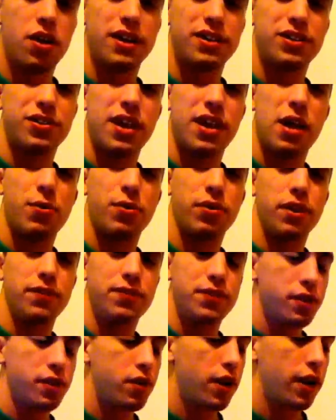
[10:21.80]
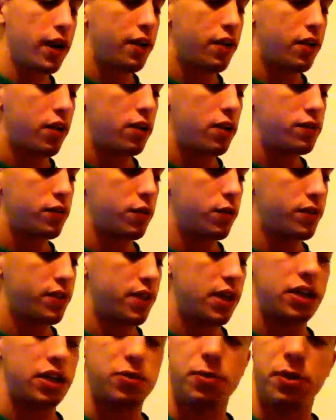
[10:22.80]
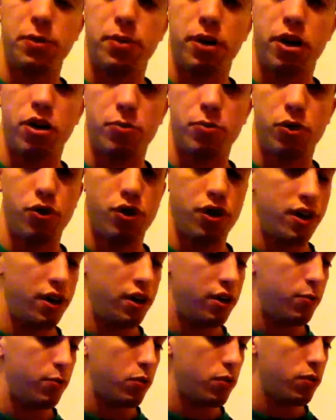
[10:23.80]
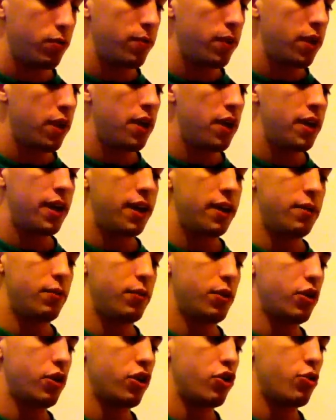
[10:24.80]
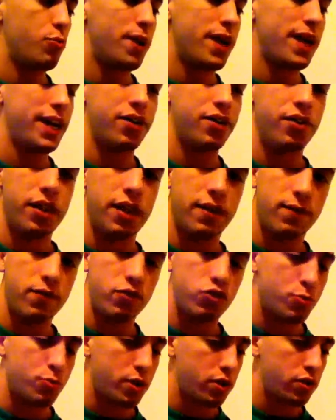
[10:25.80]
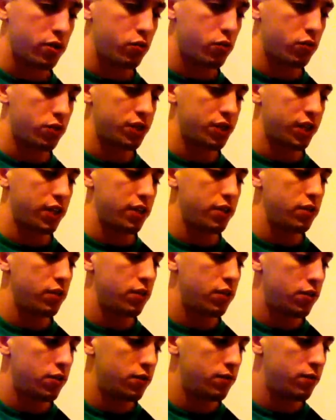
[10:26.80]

Alright, so now we're lifting our hand off, so it's not going to be palm muted anymore. And then we're going to go back and do that first part of the chorus again.